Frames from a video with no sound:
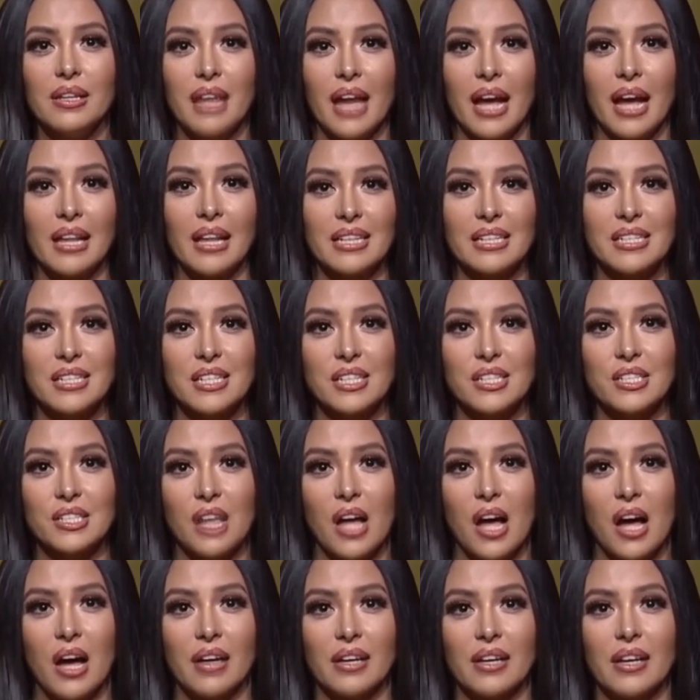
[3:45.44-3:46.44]
That list is
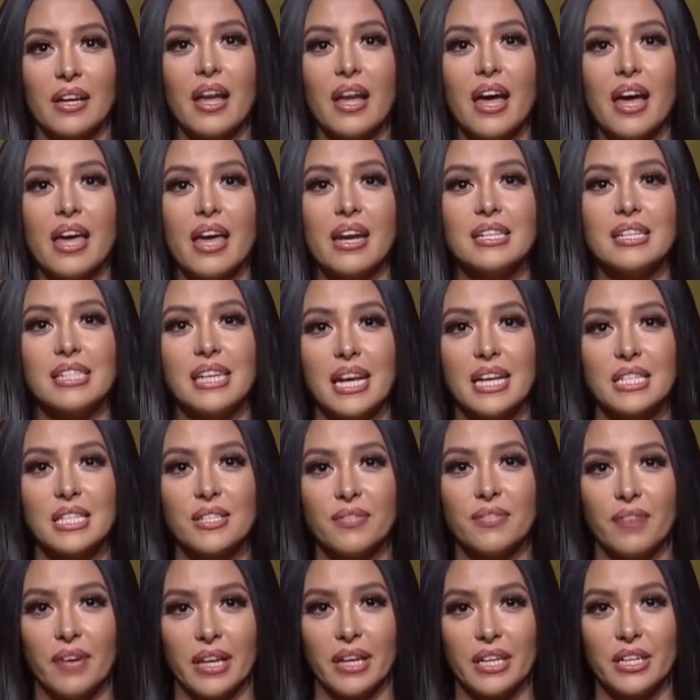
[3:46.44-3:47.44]
long and it takes
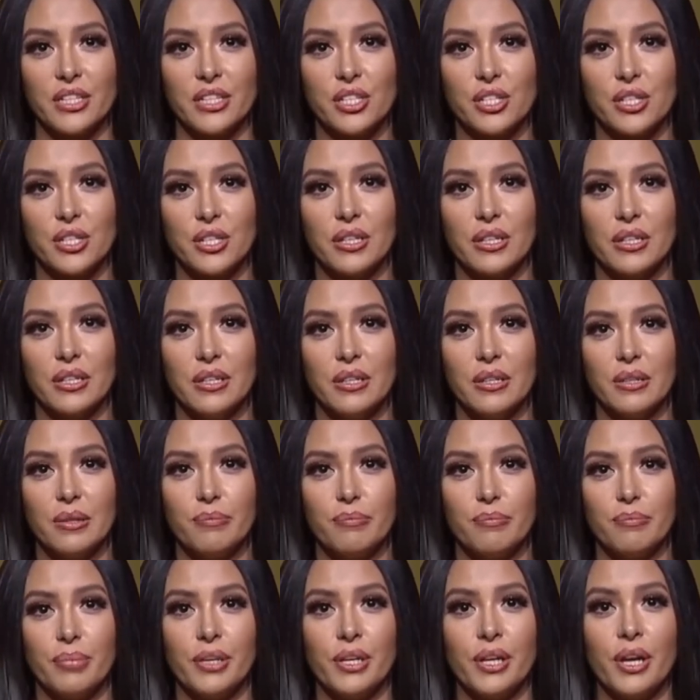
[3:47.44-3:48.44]
a village,
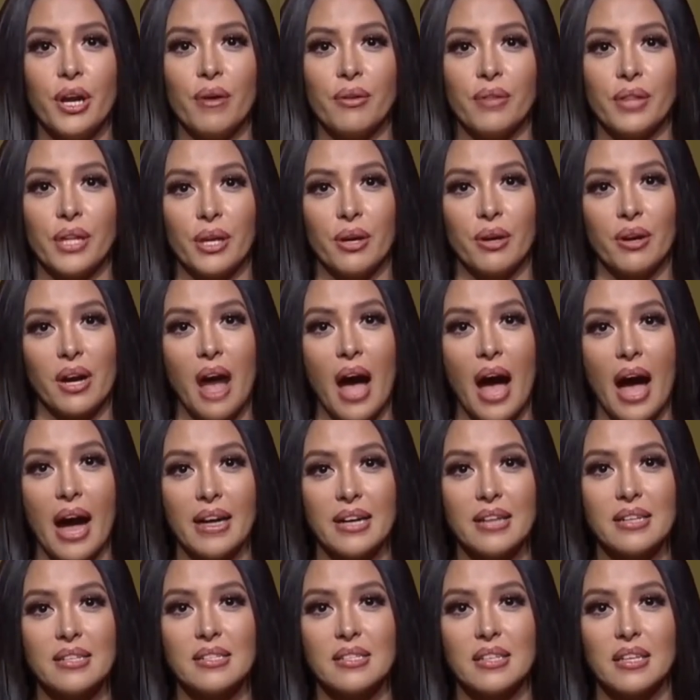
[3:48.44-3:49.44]
but know that your
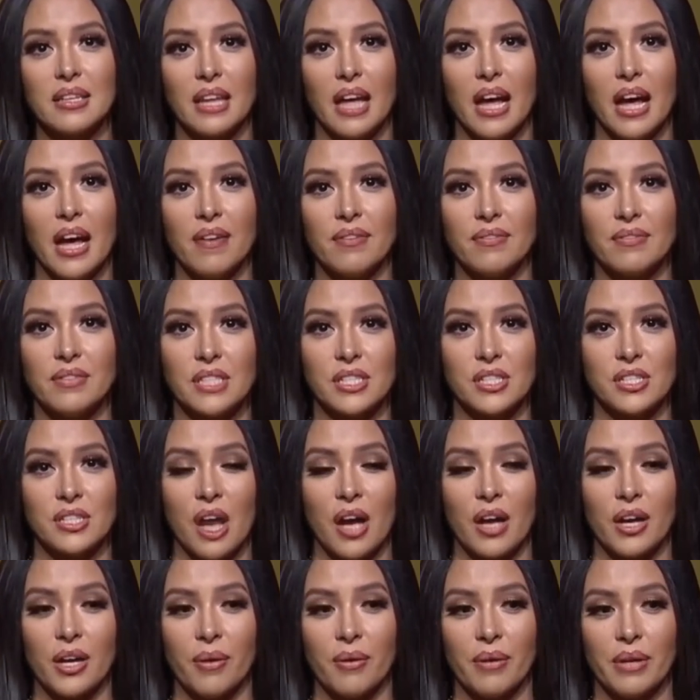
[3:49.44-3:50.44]
kindness and love does
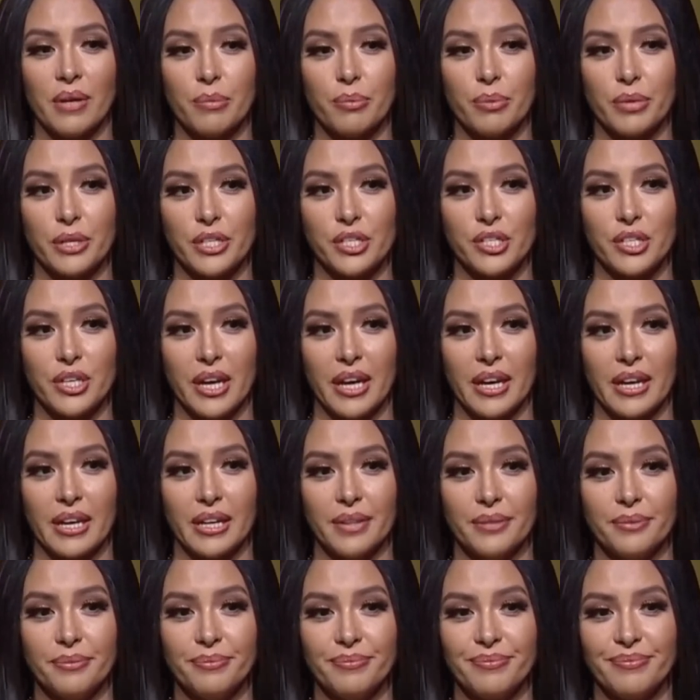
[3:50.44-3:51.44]
not go
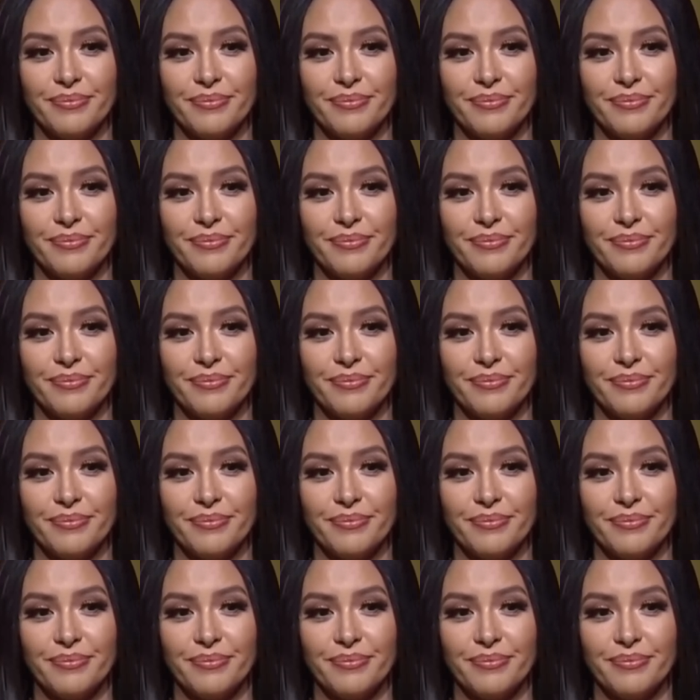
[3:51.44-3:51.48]
unappreciated.